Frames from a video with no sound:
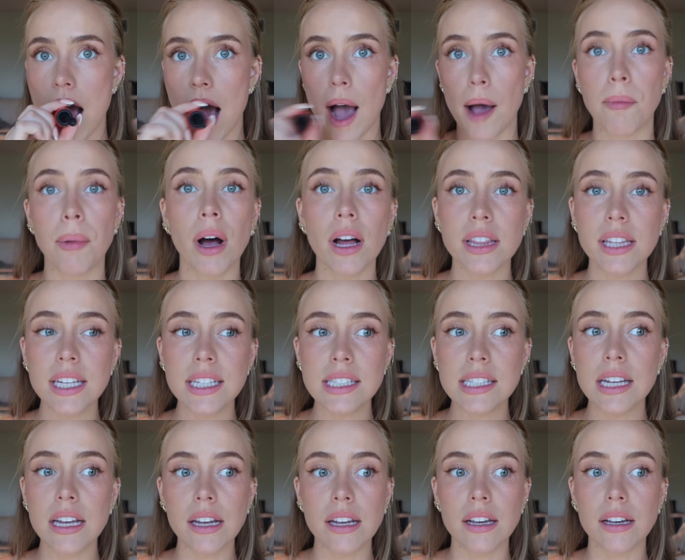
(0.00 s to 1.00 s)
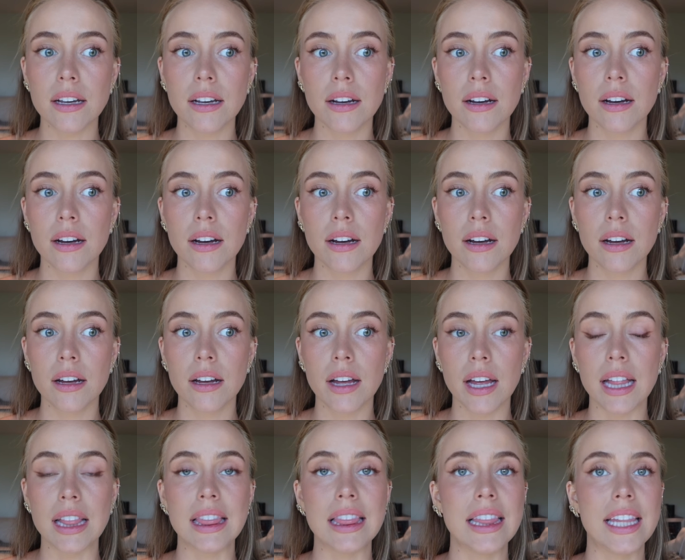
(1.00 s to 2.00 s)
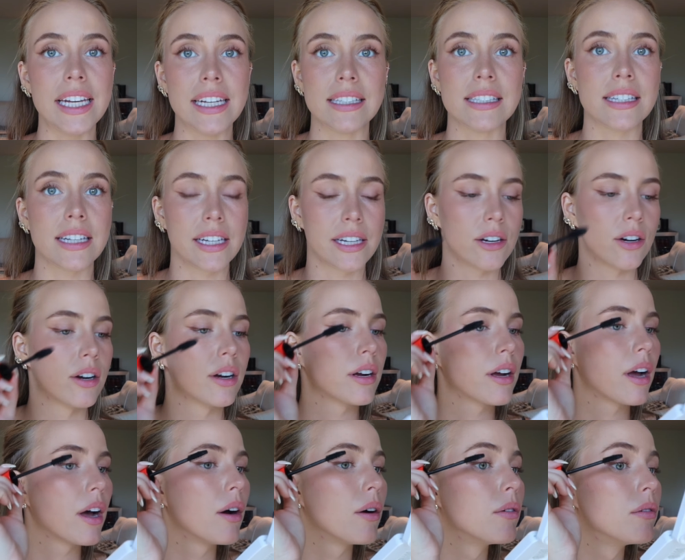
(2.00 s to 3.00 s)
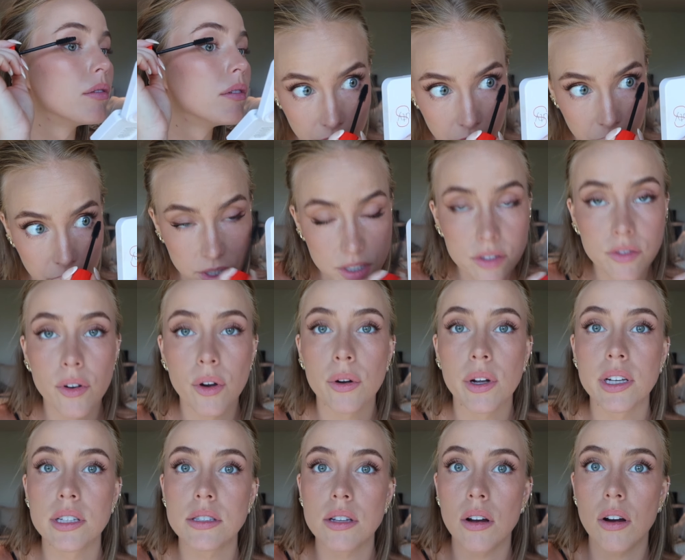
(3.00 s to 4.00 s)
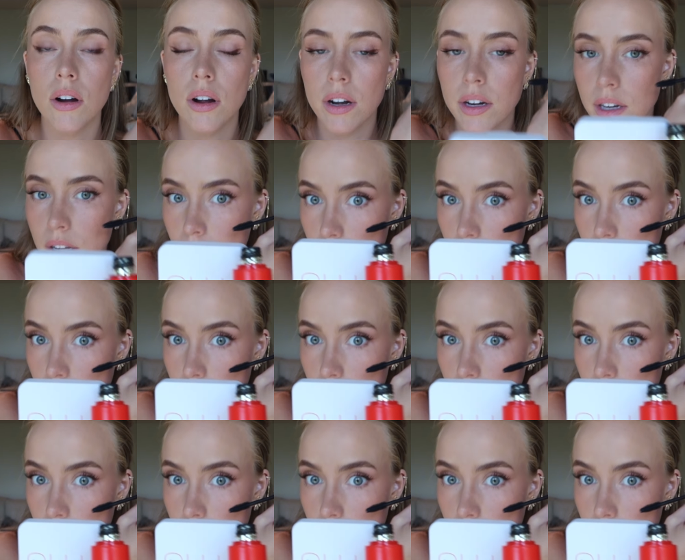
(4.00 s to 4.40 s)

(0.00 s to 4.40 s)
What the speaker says: I bought this like at least a year ago. I always focus on